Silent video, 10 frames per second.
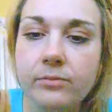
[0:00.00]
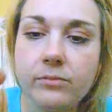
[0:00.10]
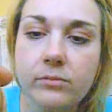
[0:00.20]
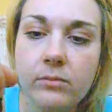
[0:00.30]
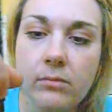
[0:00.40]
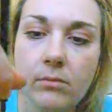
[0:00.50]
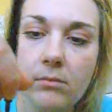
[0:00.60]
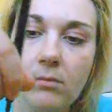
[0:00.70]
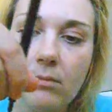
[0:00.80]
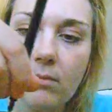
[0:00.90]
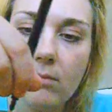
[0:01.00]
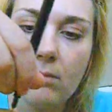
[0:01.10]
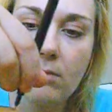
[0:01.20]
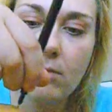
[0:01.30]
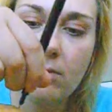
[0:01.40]

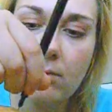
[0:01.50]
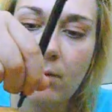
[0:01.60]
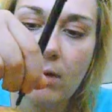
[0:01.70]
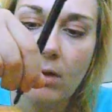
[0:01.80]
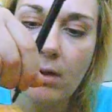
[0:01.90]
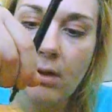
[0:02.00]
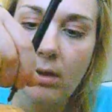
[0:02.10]
[no speech]